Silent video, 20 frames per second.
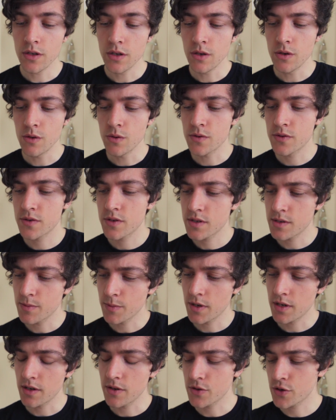used
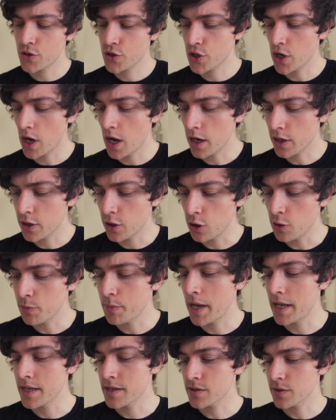some kind of charcoal
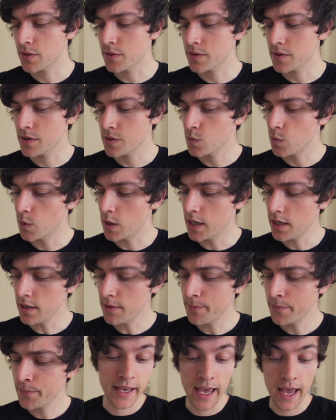pencils as well.
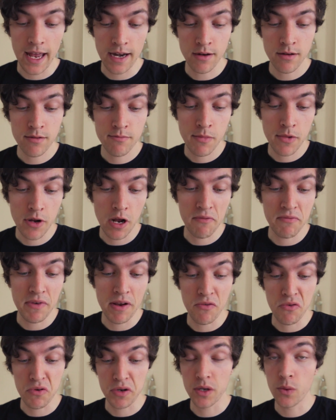Again,
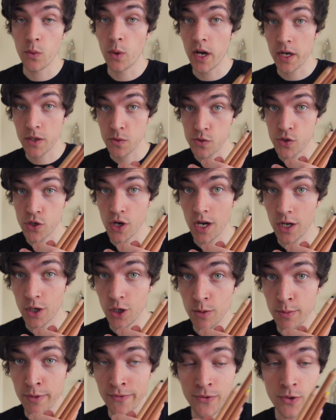never really worked with
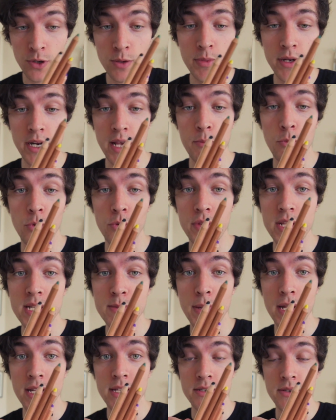charcoal before, but I bought these
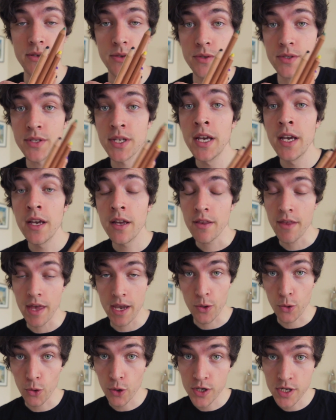pencils.
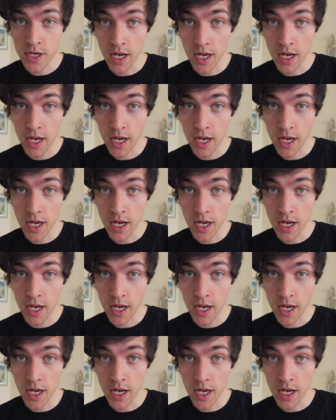They were a